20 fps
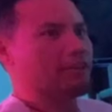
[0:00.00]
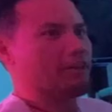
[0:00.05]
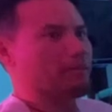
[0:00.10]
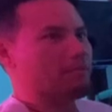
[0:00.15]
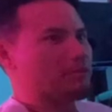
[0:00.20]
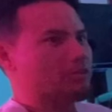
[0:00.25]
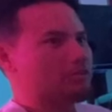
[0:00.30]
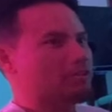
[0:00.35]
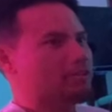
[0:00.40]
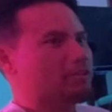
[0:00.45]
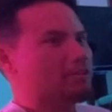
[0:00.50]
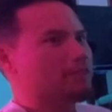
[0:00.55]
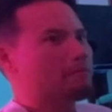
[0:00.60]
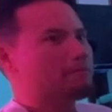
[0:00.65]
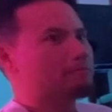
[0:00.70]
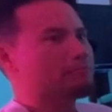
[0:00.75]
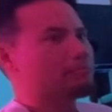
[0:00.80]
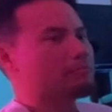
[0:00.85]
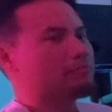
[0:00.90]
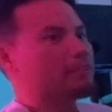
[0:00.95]
cameras. we need to get
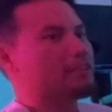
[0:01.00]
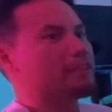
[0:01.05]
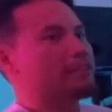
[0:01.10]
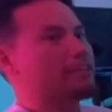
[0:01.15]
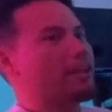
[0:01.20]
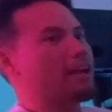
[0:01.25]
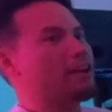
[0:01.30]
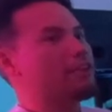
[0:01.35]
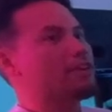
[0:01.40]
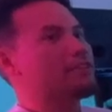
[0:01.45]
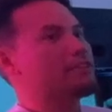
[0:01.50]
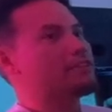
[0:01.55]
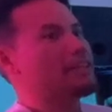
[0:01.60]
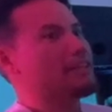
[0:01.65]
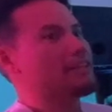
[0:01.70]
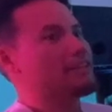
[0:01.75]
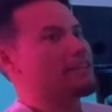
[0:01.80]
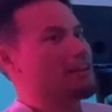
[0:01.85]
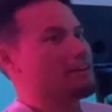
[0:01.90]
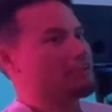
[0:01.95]
security cameras. for
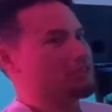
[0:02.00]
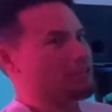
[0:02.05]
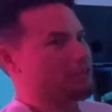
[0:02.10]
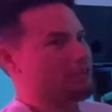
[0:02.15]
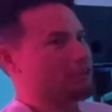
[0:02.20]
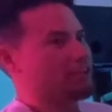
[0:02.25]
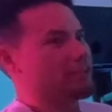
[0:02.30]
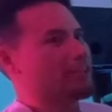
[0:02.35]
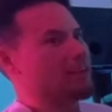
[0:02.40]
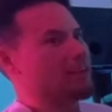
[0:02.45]
Guaranteed they have oh, I security going